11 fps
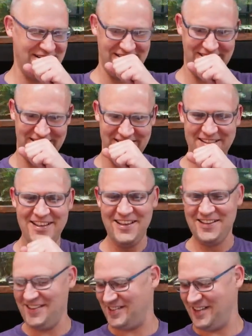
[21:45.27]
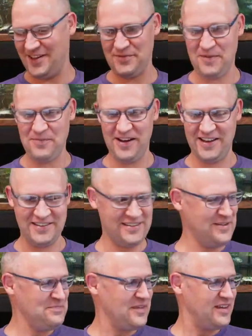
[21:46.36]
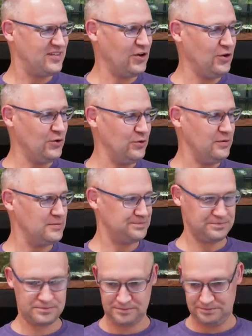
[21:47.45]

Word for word: at least not in my mind. So